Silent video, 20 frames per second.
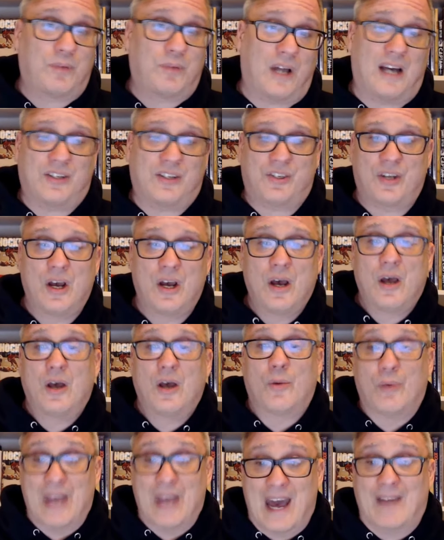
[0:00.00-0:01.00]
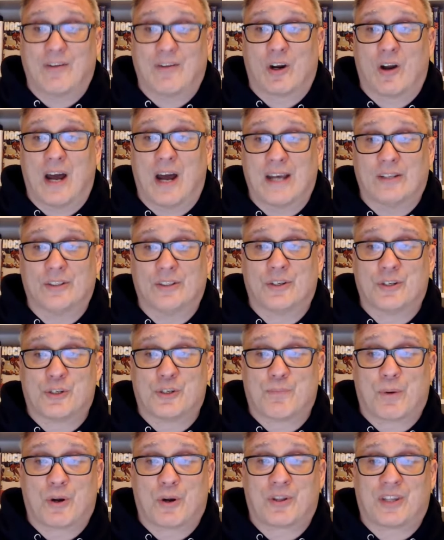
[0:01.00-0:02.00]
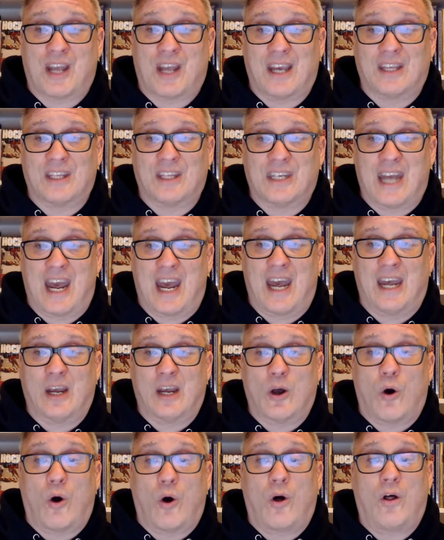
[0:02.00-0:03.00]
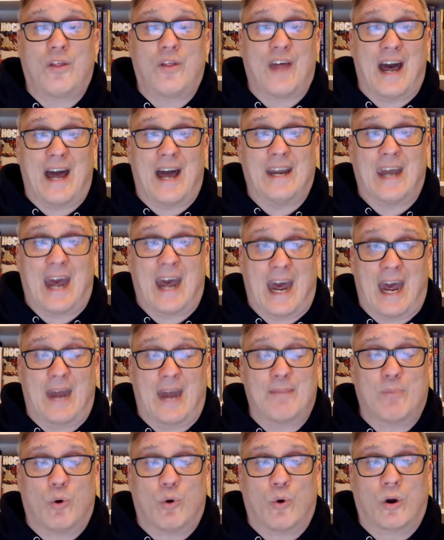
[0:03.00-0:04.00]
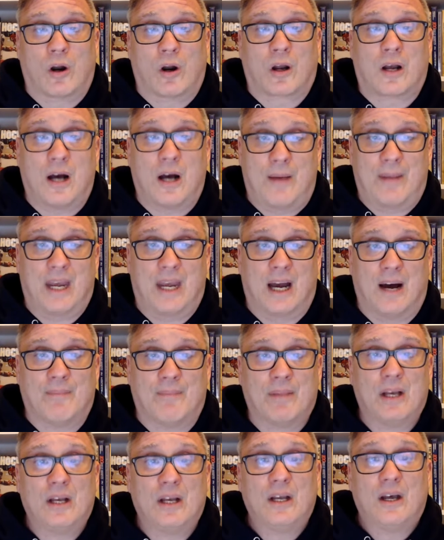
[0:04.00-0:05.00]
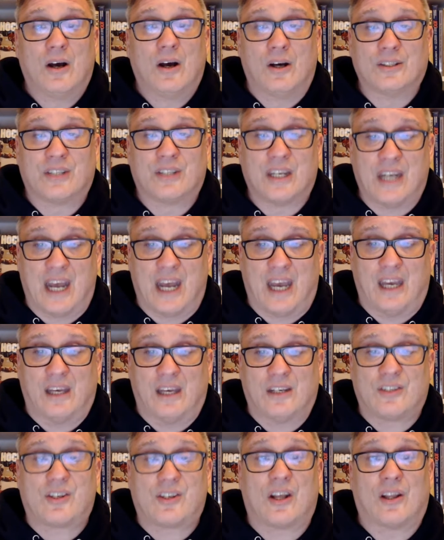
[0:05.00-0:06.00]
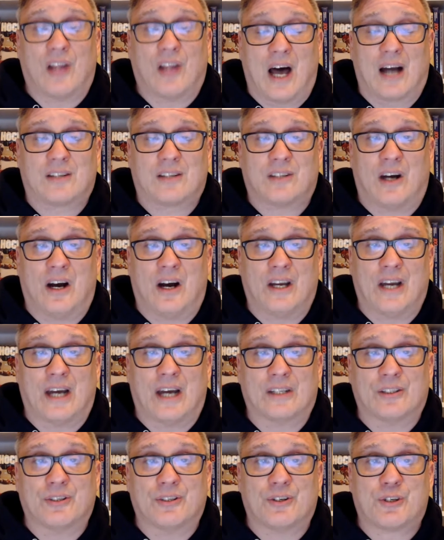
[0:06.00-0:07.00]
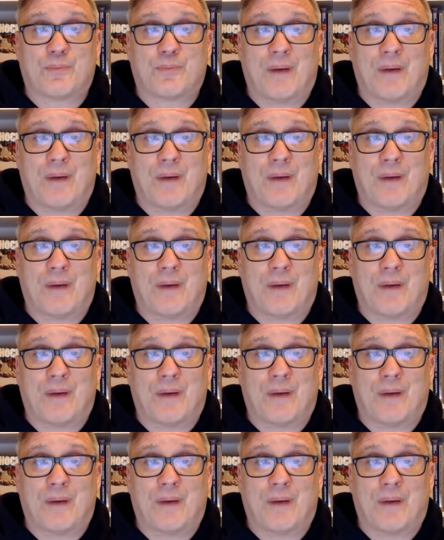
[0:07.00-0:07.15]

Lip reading: Plus, we have our Islanders birthday of the day. All that and more coming up on today's Locked On Islanders